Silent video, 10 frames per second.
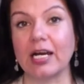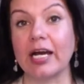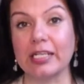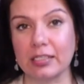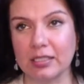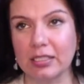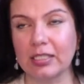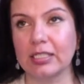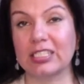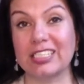higher
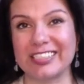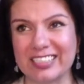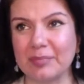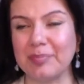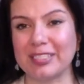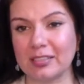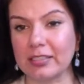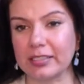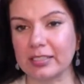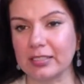career, better
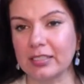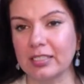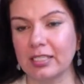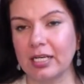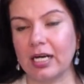career.